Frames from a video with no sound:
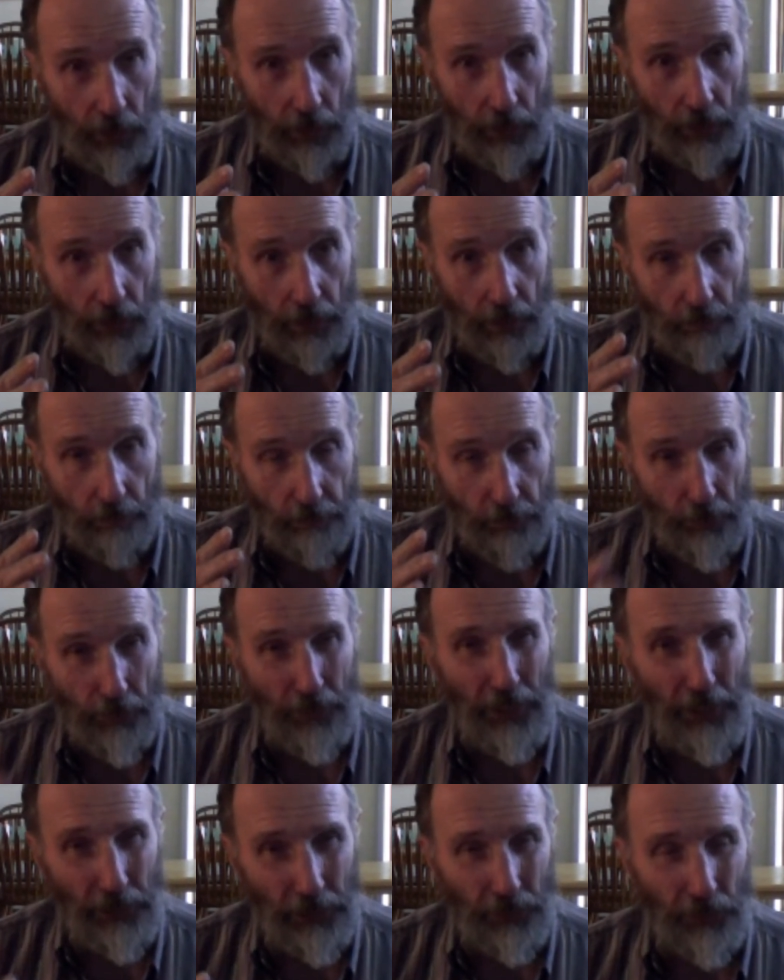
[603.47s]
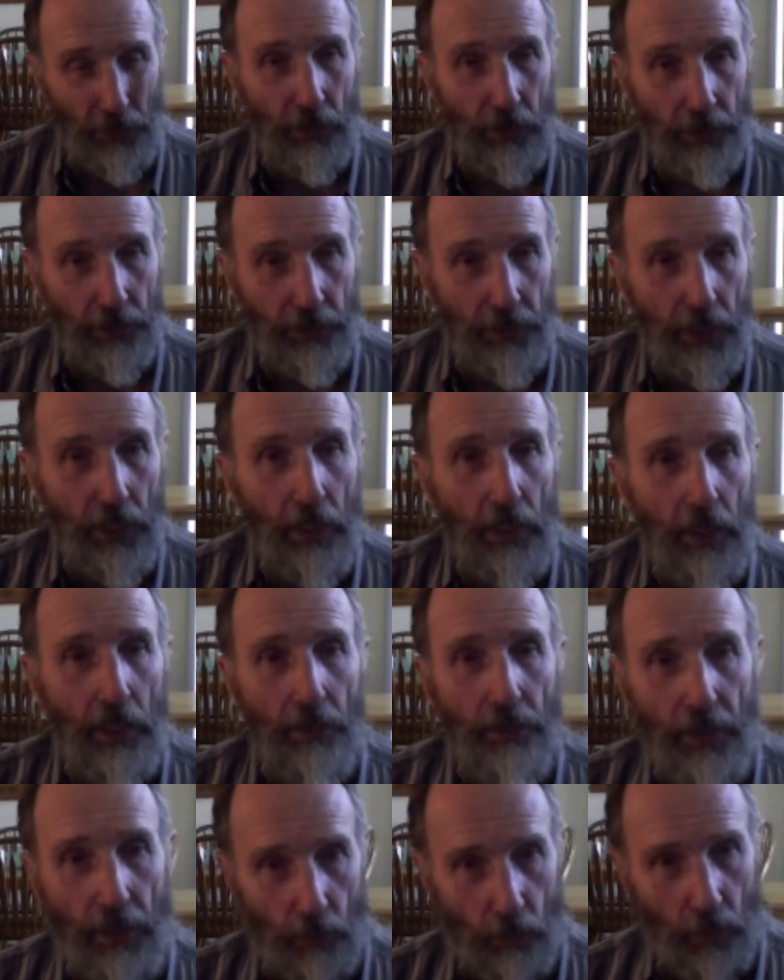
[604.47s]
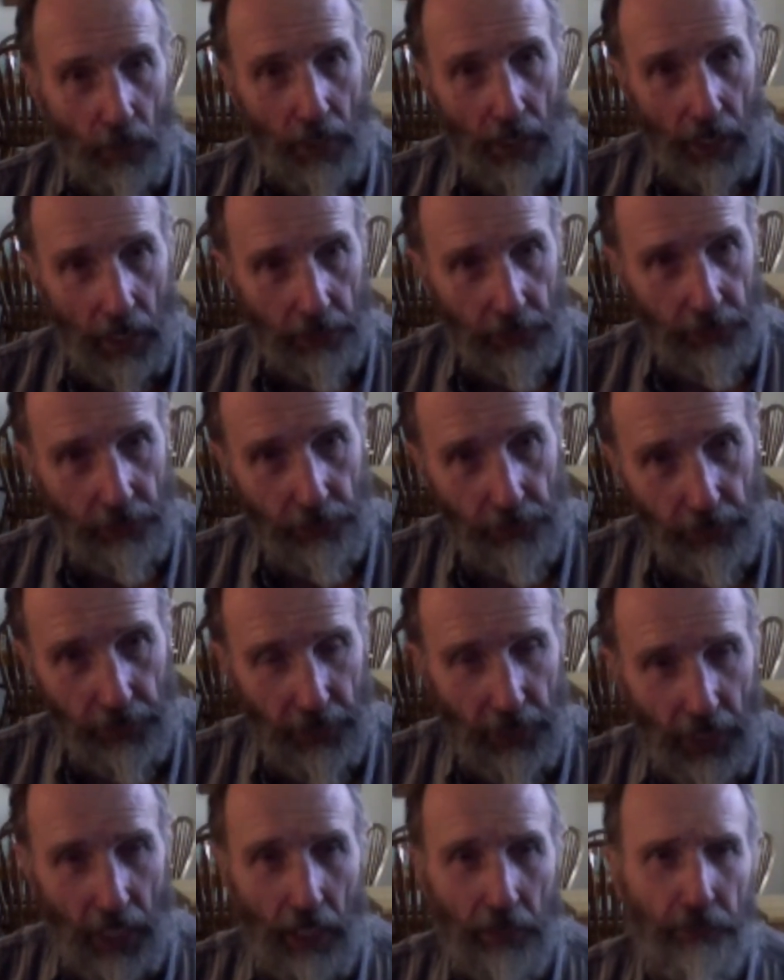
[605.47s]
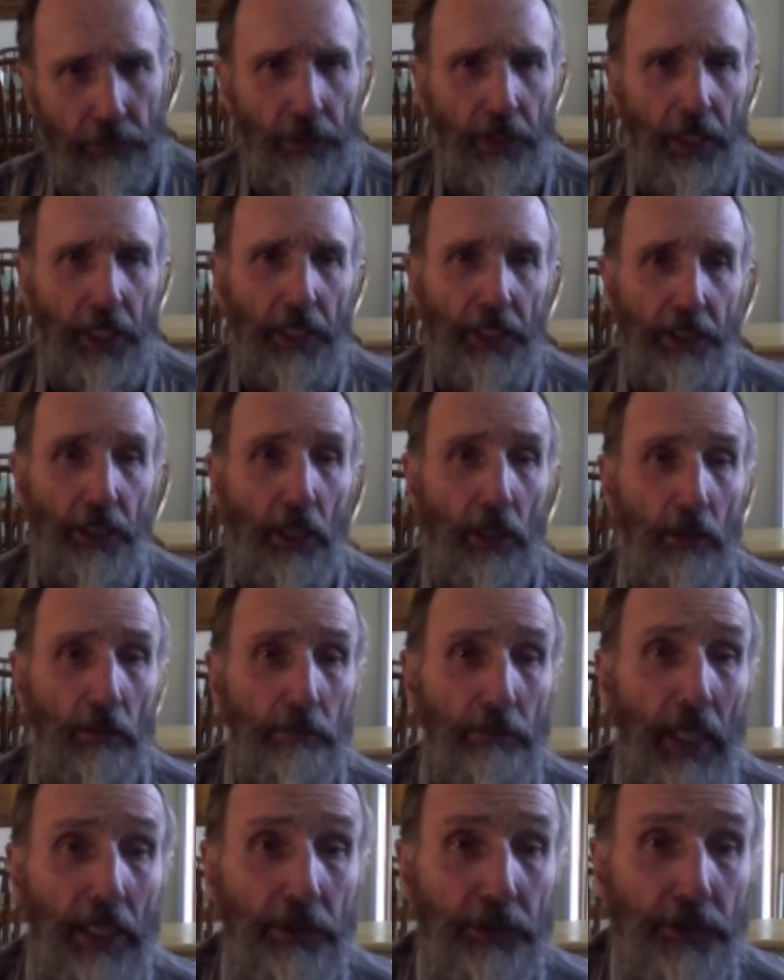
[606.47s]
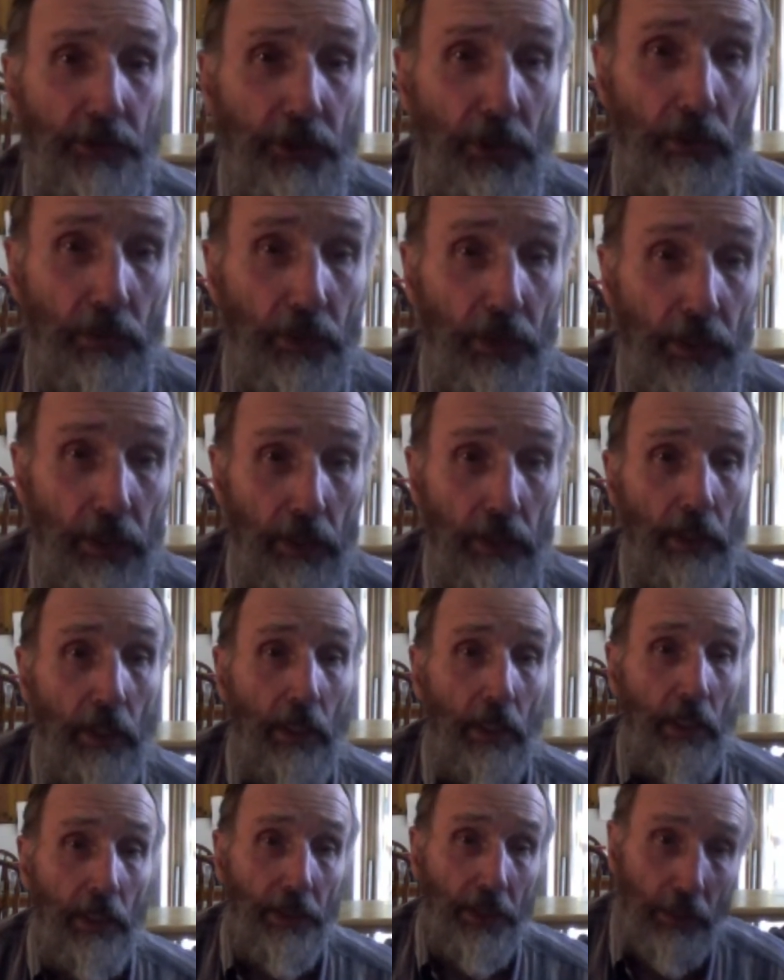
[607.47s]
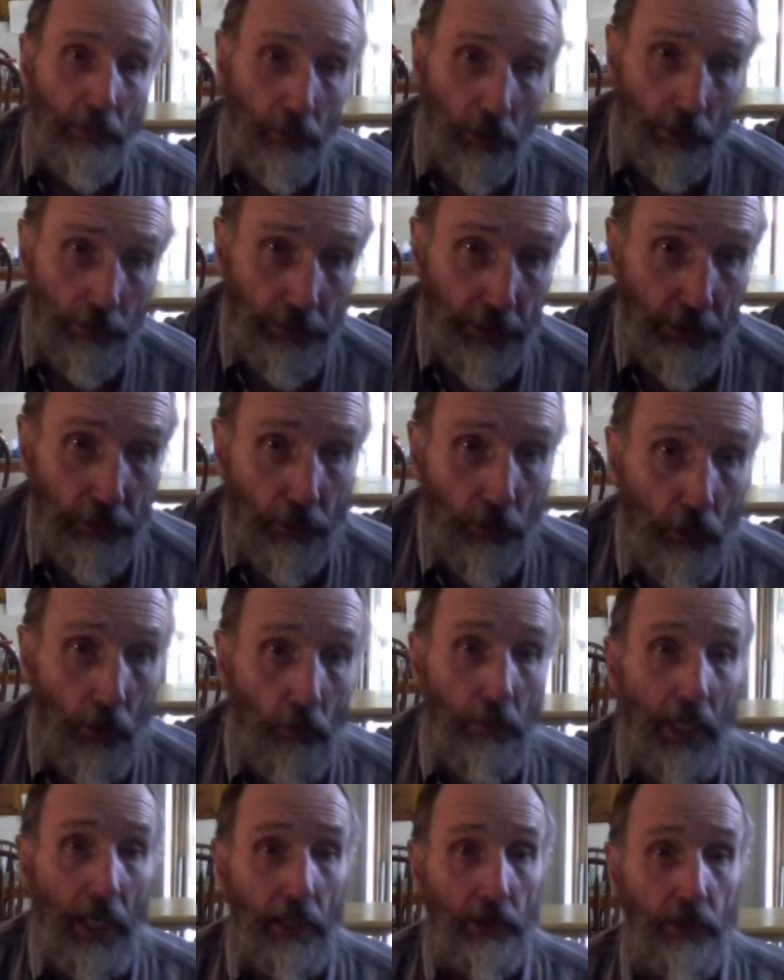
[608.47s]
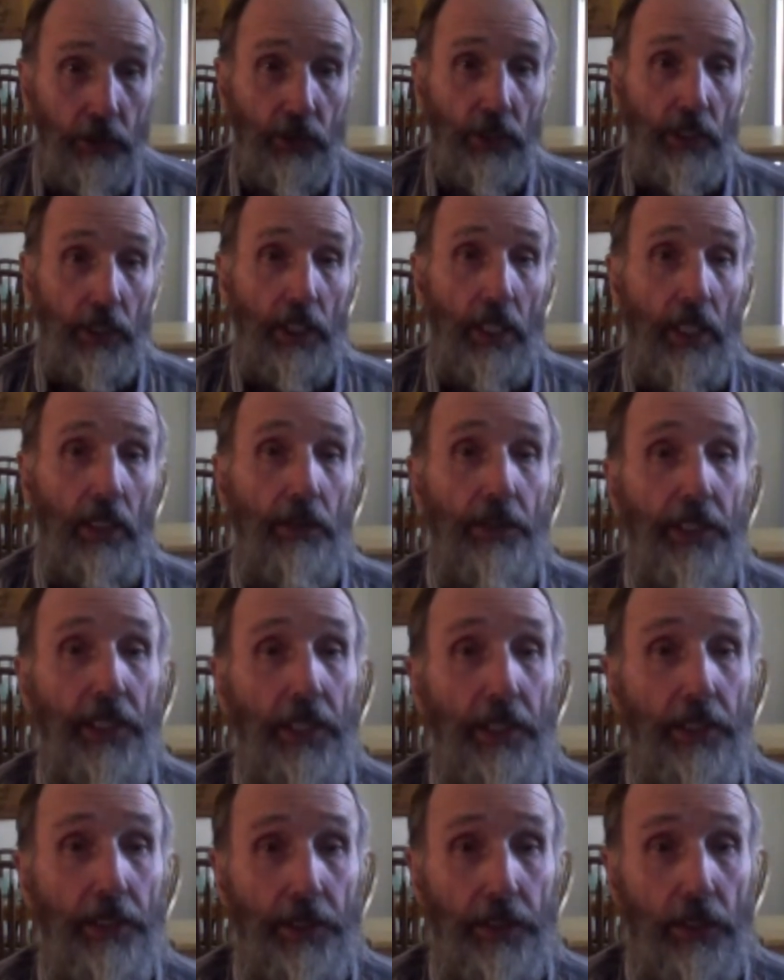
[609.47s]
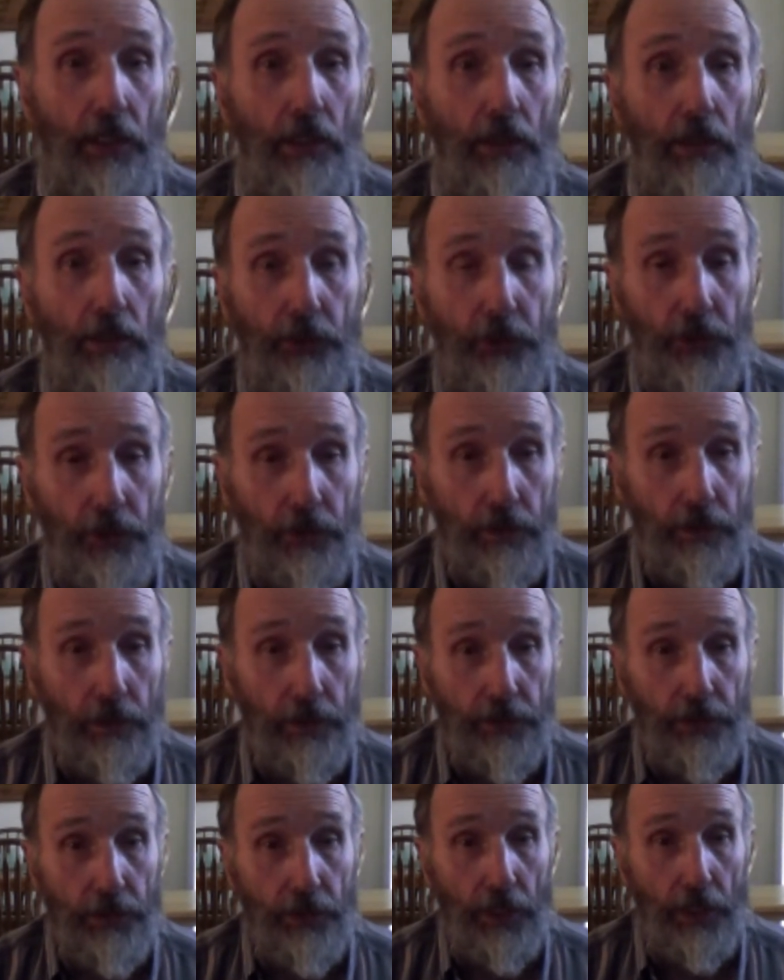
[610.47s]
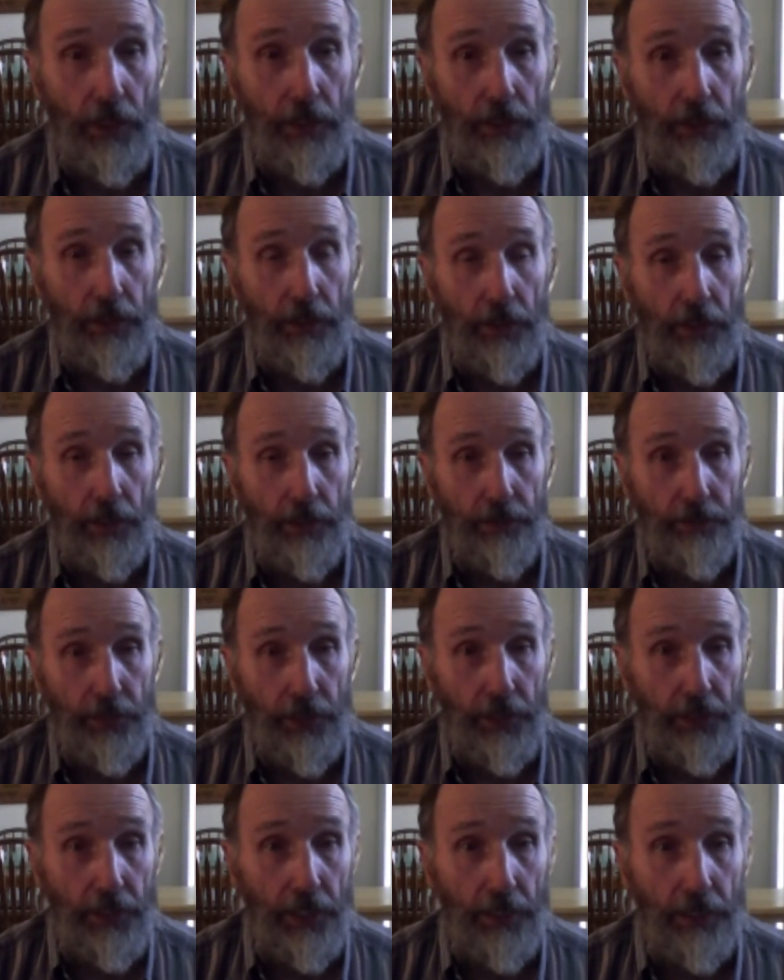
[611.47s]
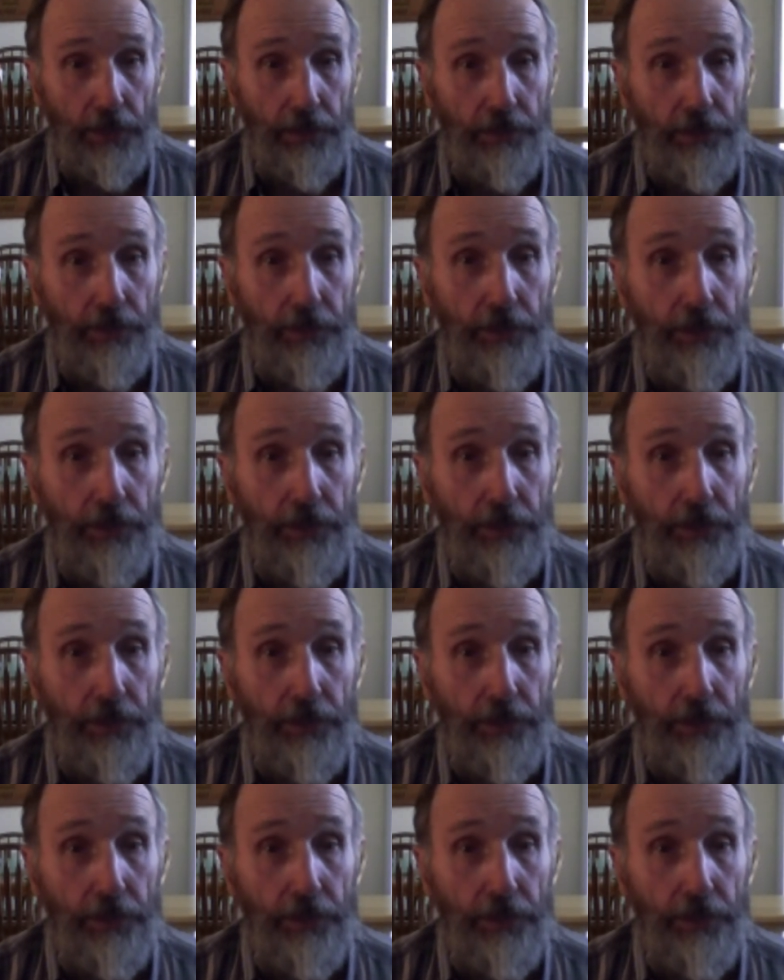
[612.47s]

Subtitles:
and a priesthood that went on to indoctrinate young men so they would be robots to carry on the culture as they did